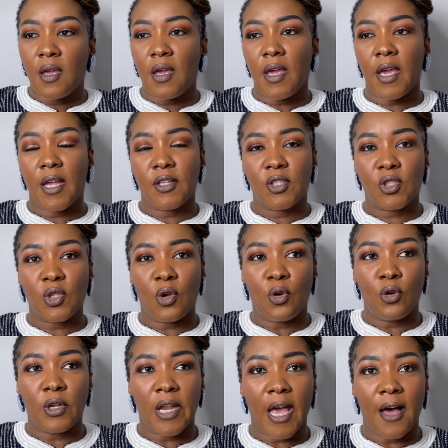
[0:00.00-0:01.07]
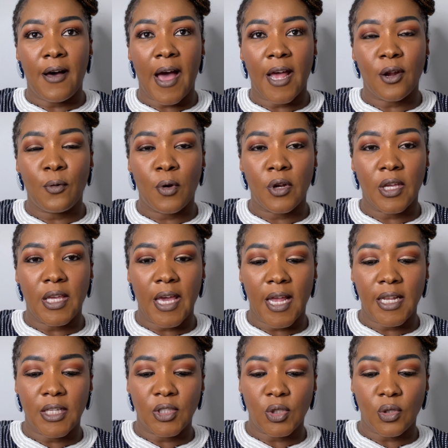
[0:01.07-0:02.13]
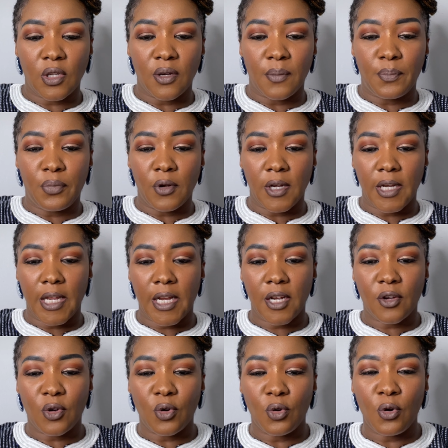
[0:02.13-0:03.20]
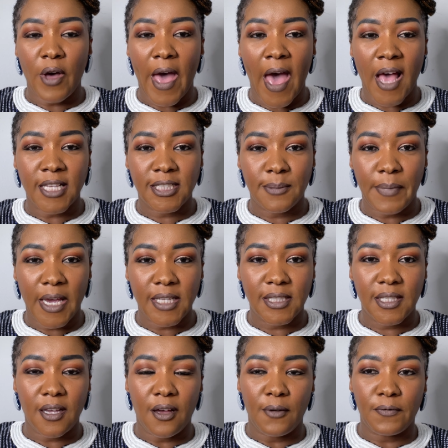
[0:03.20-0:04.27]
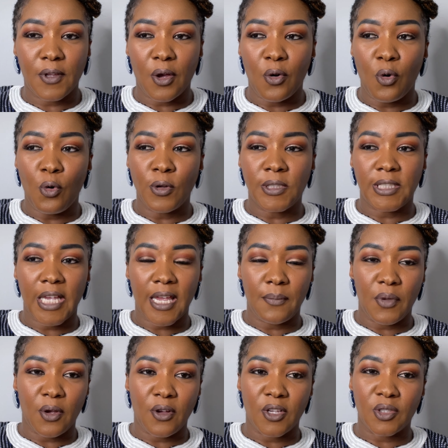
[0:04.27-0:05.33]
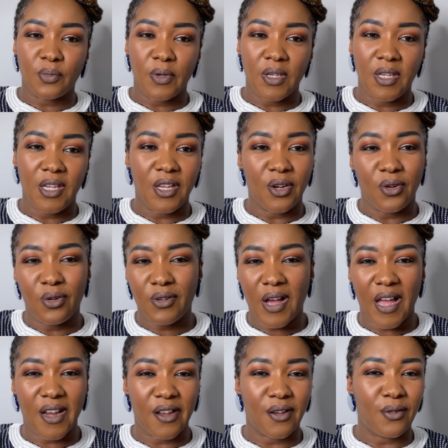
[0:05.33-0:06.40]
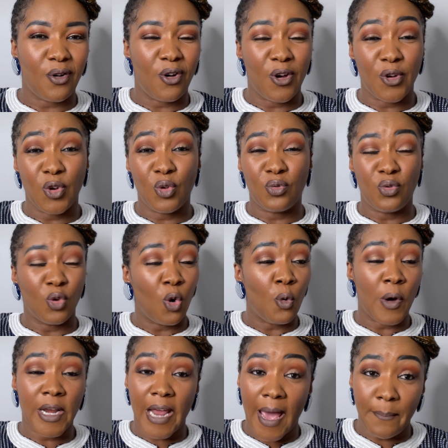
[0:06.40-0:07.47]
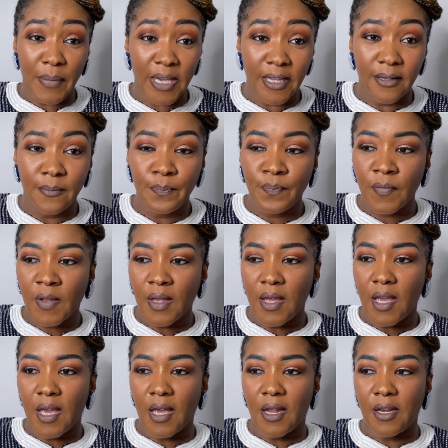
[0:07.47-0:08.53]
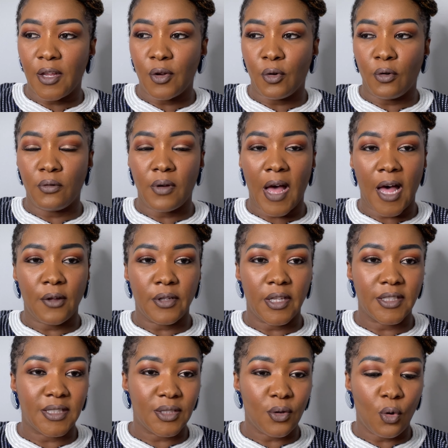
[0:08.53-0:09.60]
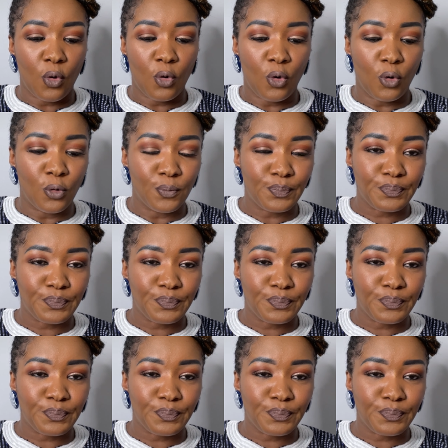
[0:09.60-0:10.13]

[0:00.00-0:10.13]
And so now I don't want to get into the political aspect of the whole thing because we, you know, kind of all know what happened and, you know, how this whole,